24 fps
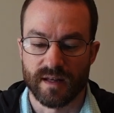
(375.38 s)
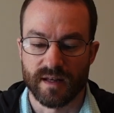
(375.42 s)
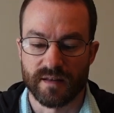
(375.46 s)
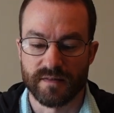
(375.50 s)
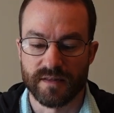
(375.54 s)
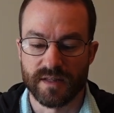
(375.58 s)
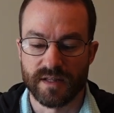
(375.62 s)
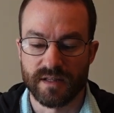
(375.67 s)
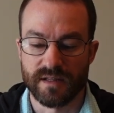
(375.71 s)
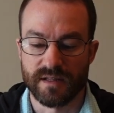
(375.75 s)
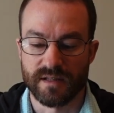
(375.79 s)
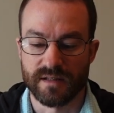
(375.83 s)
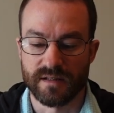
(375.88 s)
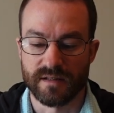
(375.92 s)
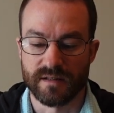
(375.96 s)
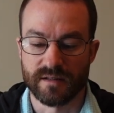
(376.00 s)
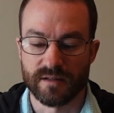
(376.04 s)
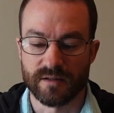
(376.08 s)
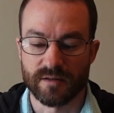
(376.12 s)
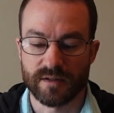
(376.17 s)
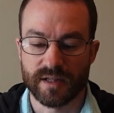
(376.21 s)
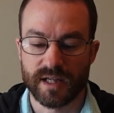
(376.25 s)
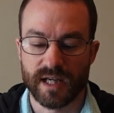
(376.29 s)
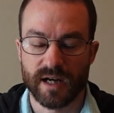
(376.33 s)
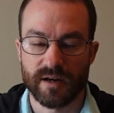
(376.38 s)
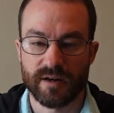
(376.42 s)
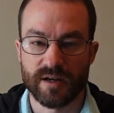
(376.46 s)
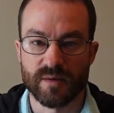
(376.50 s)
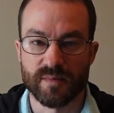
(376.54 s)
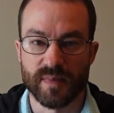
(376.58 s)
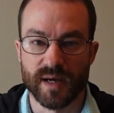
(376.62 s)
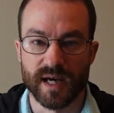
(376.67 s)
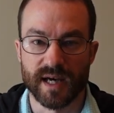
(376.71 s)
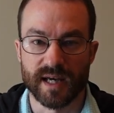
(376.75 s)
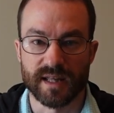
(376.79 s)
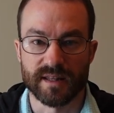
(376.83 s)
The little carry
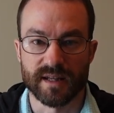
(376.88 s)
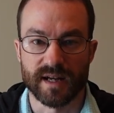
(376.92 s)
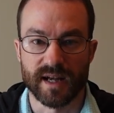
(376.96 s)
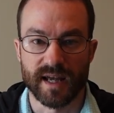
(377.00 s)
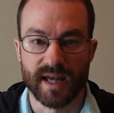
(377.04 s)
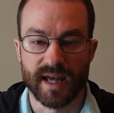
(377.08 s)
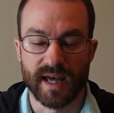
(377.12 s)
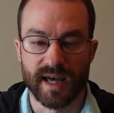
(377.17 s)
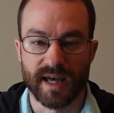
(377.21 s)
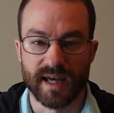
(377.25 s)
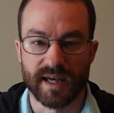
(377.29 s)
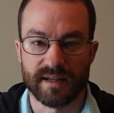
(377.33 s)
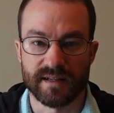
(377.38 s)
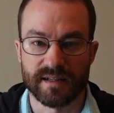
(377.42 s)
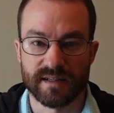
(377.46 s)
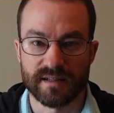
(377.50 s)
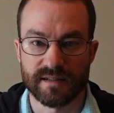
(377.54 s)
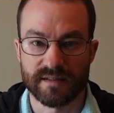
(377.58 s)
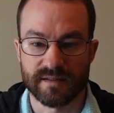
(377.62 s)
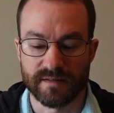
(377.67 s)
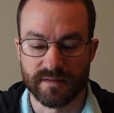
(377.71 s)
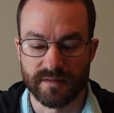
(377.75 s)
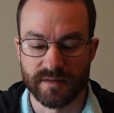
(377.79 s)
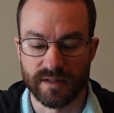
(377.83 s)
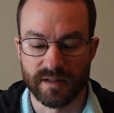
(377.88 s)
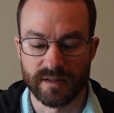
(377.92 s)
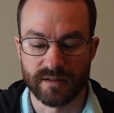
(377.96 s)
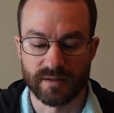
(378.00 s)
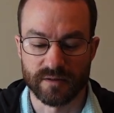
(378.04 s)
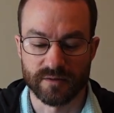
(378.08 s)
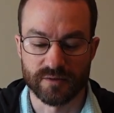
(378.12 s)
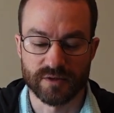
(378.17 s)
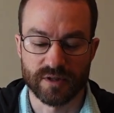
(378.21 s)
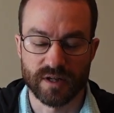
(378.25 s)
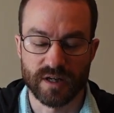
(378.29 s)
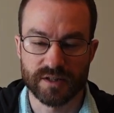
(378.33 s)
bag that I had, the
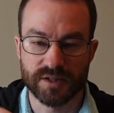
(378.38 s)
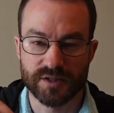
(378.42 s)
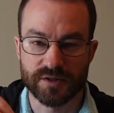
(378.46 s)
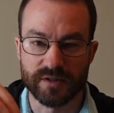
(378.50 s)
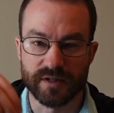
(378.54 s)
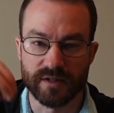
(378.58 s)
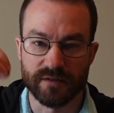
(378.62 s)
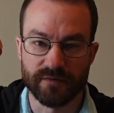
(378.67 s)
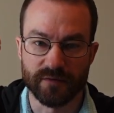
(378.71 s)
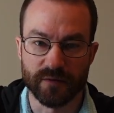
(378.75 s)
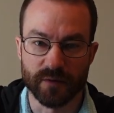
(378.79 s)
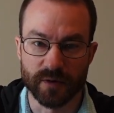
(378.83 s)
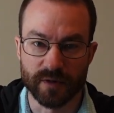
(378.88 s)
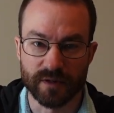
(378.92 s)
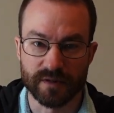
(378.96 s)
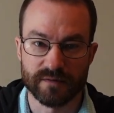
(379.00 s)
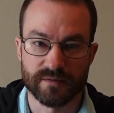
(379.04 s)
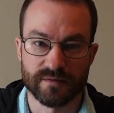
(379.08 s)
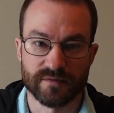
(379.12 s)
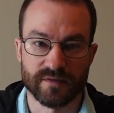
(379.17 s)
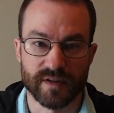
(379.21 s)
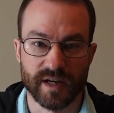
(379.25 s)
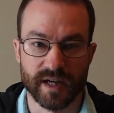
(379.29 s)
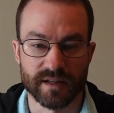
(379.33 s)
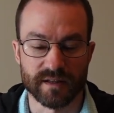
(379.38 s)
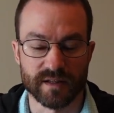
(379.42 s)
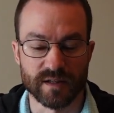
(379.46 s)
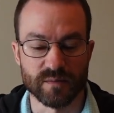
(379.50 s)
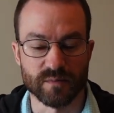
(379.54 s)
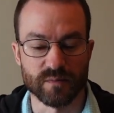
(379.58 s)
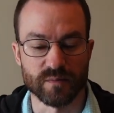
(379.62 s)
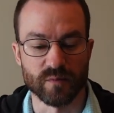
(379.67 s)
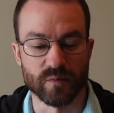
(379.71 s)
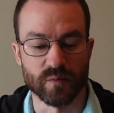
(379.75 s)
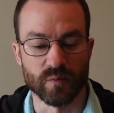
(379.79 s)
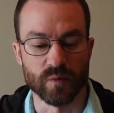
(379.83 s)
little drawstring for it
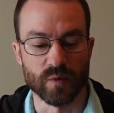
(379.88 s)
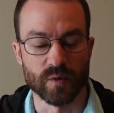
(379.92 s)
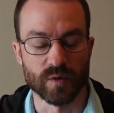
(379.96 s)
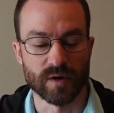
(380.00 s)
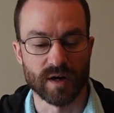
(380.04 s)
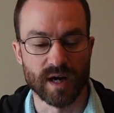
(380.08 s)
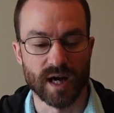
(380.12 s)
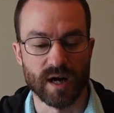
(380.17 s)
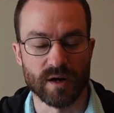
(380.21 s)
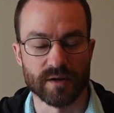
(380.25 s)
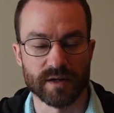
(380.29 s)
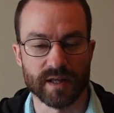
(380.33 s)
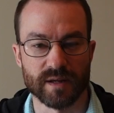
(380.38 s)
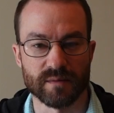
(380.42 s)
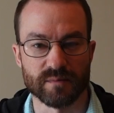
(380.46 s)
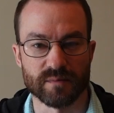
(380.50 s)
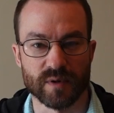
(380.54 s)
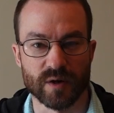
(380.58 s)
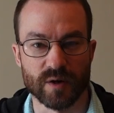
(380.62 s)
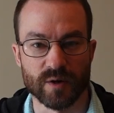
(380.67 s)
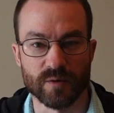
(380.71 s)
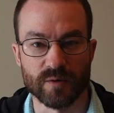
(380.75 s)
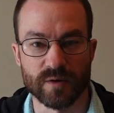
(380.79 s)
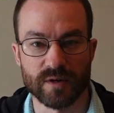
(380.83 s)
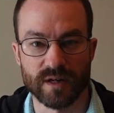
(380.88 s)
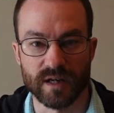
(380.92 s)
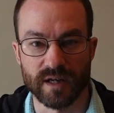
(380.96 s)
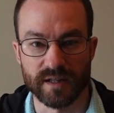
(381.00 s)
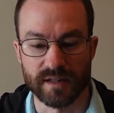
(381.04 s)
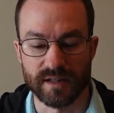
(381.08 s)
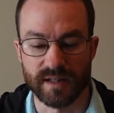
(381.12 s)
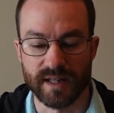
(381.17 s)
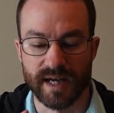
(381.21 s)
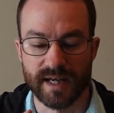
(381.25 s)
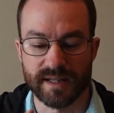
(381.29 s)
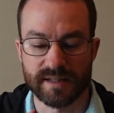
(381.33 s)
finally wore out and broke on
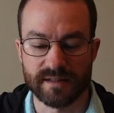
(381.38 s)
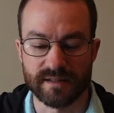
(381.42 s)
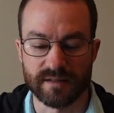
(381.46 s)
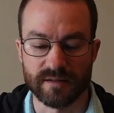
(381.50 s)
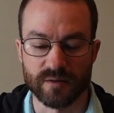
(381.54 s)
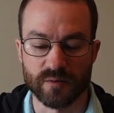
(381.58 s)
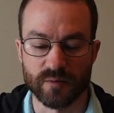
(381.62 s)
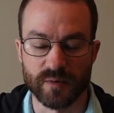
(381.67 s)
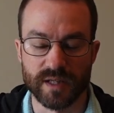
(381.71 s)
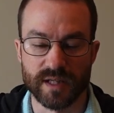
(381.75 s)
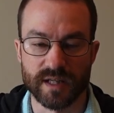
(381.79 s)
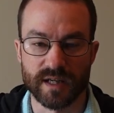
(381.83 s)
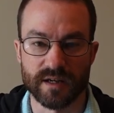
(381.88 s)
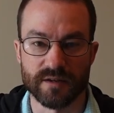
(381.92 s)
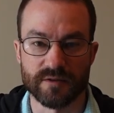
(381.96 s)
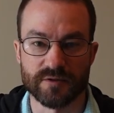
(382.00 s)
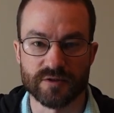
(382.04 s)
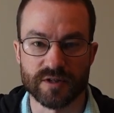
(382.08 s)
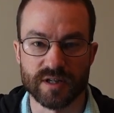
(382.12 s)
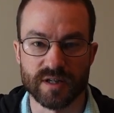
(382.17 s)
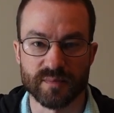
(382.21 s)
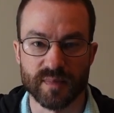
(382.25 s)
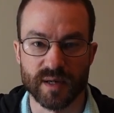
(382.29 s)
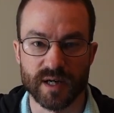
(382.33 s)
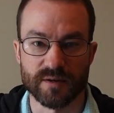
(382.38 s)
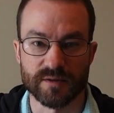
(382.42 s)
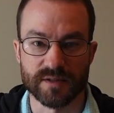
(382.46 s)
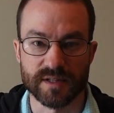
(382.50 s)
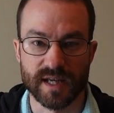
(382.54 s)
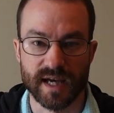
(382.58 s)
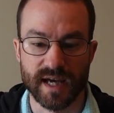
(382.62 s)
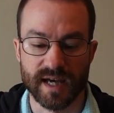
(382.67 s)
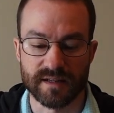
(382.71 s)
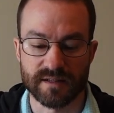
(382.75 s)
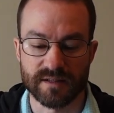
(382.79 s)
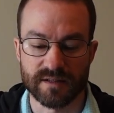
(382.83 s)
the last little weekend trip I was
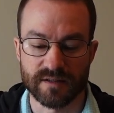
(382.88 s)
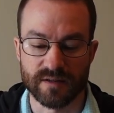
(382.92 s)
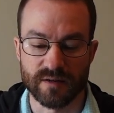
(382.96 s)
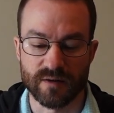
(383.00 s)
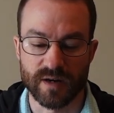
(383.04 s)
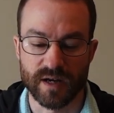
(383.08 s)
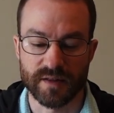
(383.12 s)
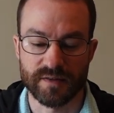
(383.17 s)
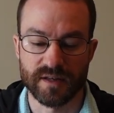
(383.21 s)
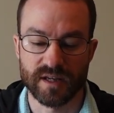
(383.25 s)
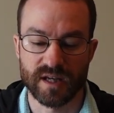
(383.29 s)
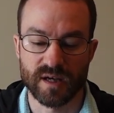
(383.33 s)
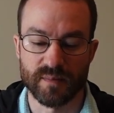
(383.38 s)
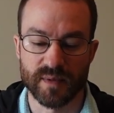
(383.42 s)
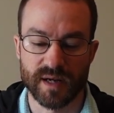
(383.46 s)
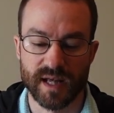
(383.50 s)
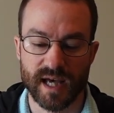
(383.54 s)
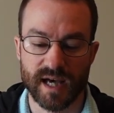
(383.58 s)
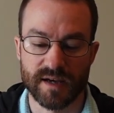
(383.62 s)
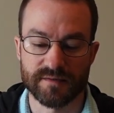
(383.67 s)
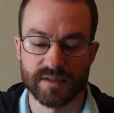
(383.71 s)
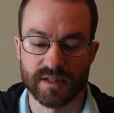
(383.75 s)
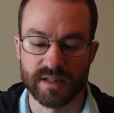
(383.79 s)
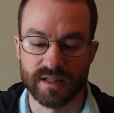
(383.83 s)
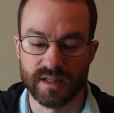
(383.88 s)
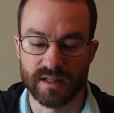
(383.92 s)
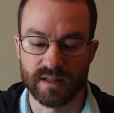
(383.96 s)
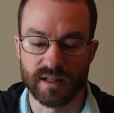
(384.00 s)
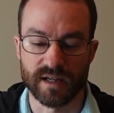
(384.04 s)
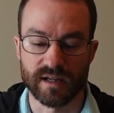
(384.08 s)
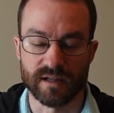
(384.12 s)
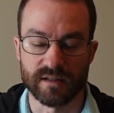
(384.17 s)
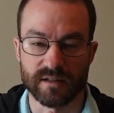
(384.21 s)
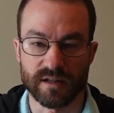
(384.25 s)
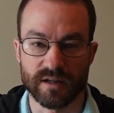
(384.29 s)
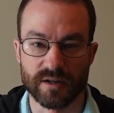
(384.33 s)
at. So I think I'm going to have to get
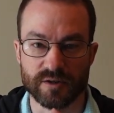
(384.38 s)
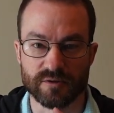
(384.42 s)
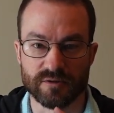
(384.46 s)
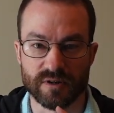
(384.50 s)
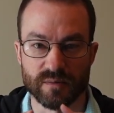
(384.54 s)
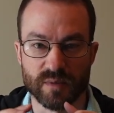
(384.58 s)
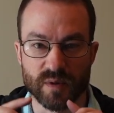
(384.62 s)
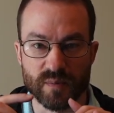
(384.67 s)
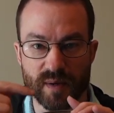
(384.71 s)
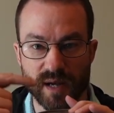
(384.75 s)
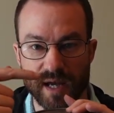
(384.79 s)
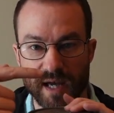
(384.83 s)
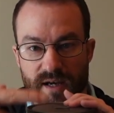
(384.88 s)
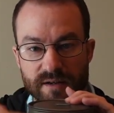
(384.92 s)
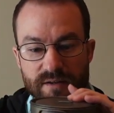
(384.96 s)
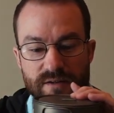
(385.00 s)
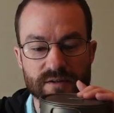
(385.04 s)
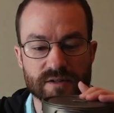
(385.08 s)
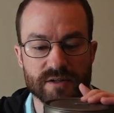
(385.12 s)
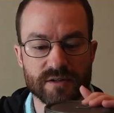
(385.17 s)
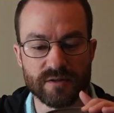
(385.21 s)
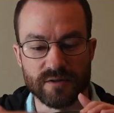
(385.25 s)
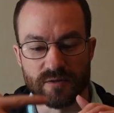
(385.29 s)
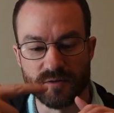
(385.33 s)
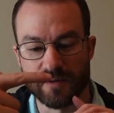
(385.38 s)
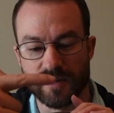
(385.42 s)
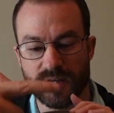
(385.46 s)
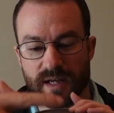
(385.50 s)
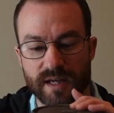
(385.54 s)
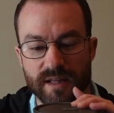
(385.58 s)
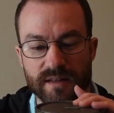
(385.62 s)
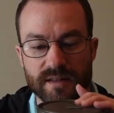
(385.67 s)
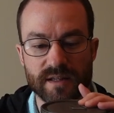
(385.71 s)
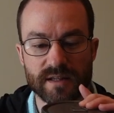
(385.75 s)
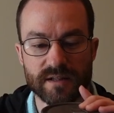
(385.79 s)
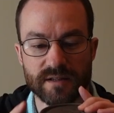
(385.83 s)
like a large rubber band or two
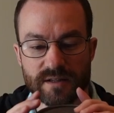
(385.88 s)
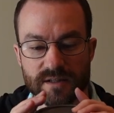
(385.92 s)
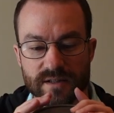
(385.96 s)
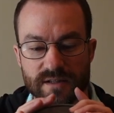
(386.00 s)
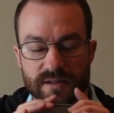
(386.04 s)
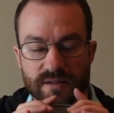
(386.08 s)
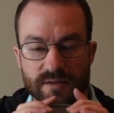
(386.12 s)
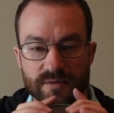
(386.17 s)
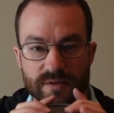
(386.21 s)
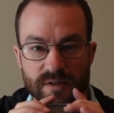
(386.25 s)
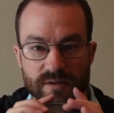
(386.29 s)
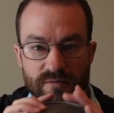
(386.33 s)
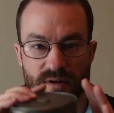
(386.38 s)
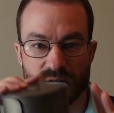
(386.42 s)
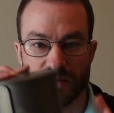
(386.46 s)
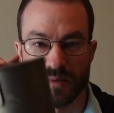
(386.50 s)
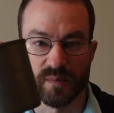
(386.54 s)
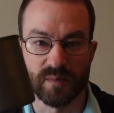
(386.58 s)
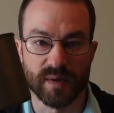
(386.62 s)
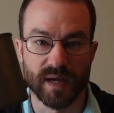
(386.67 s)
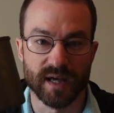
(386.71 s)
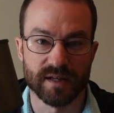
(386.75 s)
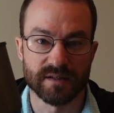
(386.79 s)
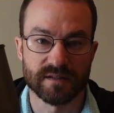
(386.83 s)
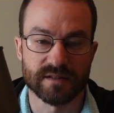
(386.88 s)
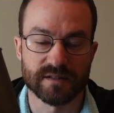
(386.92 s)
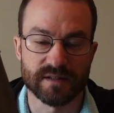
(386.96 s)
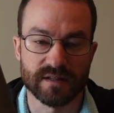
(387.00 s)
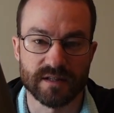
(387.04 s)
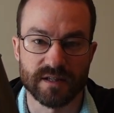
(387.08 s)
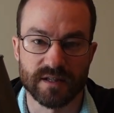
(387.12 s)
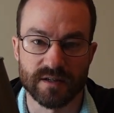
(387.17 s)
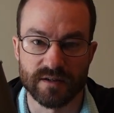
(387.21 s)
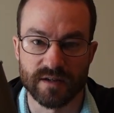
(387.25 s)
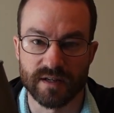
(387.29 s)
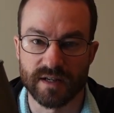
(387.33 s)
and then just use a rubber band to
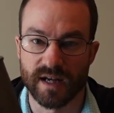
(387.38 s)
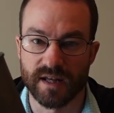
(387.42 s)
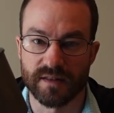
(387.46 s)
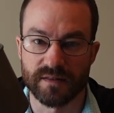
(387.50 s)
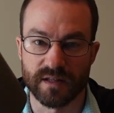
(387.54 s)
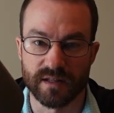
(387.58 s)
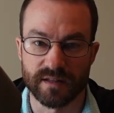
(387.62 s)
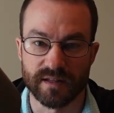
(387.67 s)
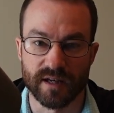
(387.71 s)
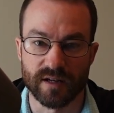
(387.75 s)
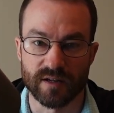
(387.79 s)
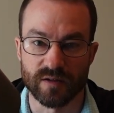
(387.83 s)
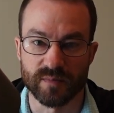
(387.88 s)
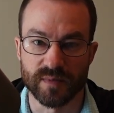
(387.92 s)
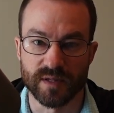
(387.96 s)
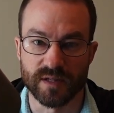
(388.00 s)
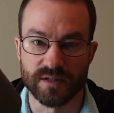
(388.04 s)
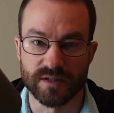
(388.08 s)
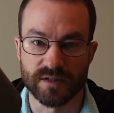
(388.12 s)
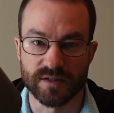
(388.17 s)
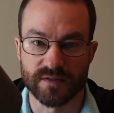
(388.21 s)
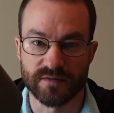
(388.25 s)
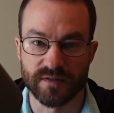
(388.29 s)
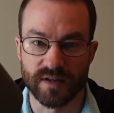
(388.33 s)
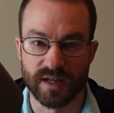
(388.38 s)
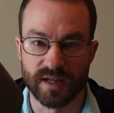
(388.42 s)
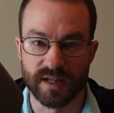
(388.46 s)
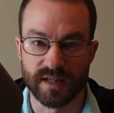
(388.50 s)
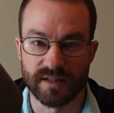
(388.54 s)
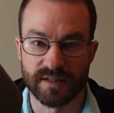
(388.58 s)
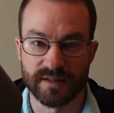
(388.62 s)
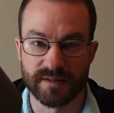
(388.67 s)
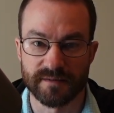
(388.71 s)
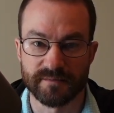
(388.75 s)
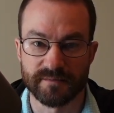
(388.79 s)
secure it. I think that'll be just fine.